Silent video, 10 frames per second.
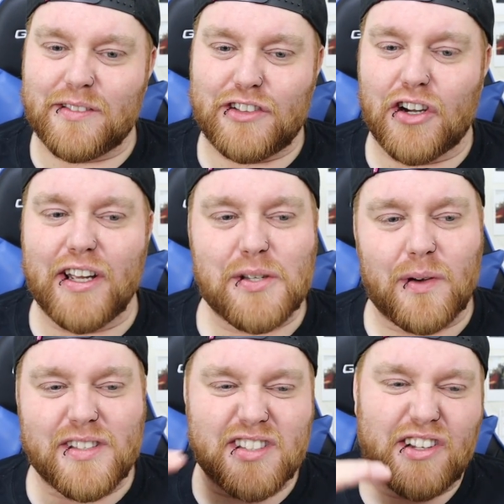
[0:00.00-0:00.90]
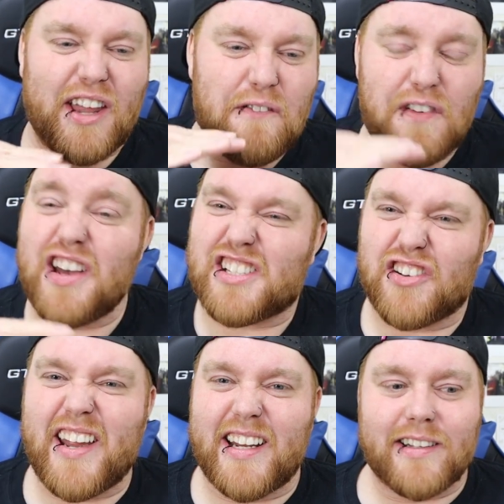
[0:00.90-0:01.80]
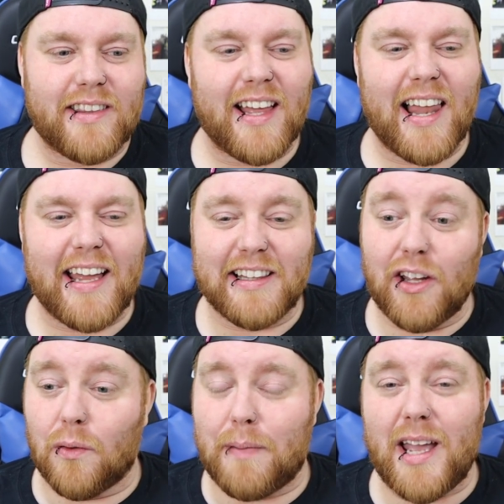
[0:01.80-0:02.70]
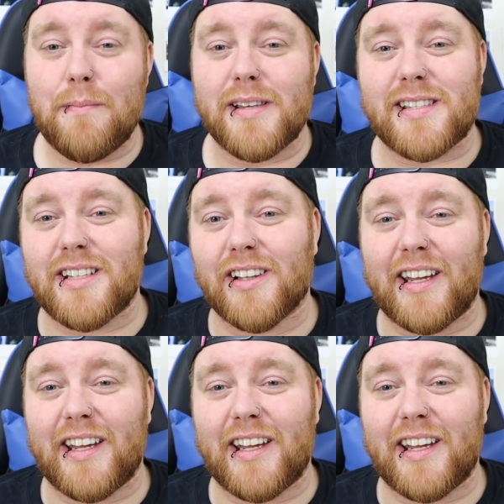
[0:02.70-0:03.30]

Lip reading: youngest ones to, like, first grade, they're like little babies still.